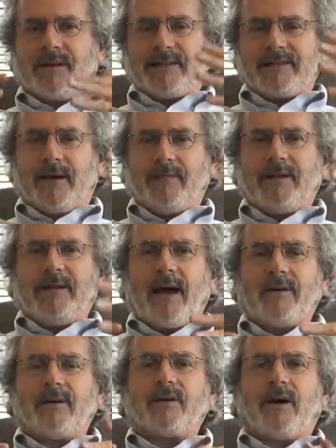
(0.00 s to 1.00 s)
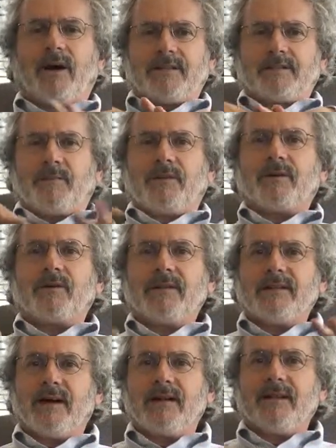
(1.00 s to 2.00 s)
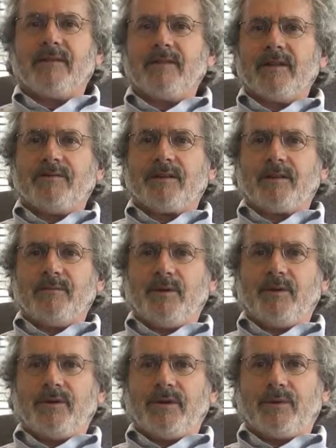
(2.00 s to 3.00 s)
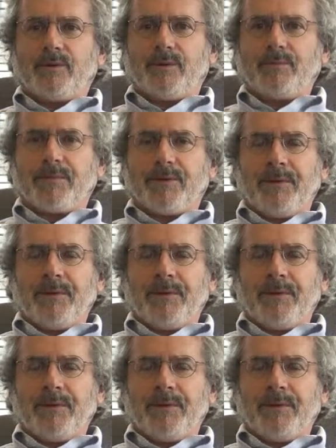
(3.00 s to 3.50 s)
That's coming down in cost. But they're a level of a community group.